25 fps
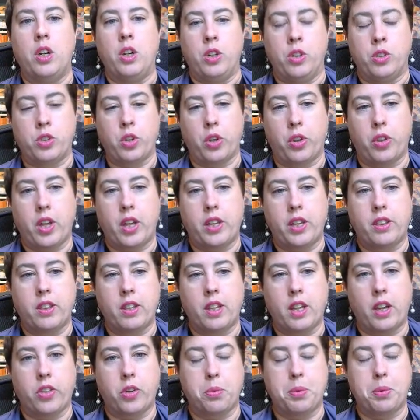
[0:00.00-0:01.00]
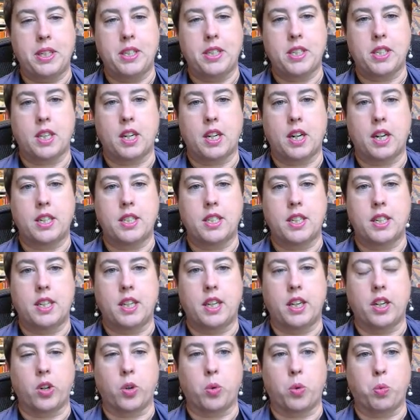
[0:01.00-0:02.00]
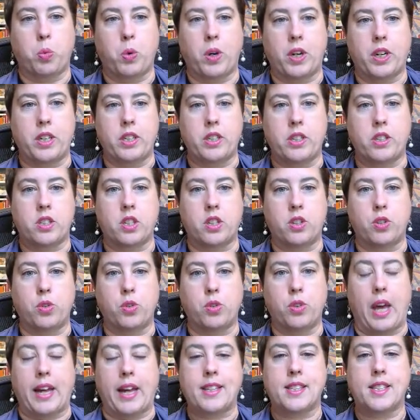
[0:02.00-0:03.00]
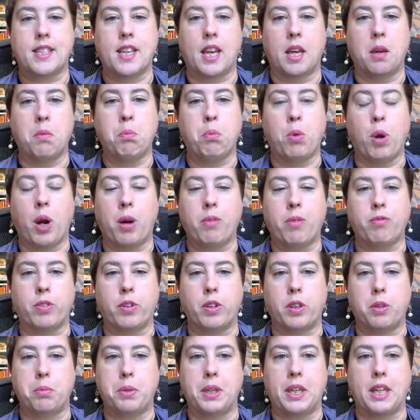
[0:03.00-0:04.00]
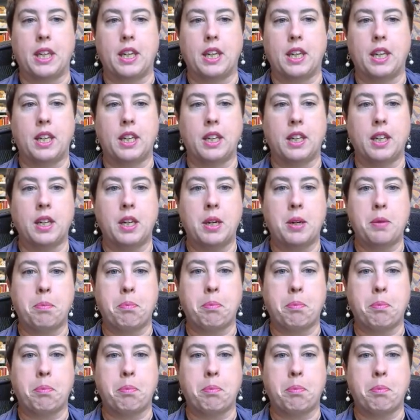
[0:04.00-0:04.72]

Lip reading: So then the other piece that I did here was to do that same prompt from the beginning,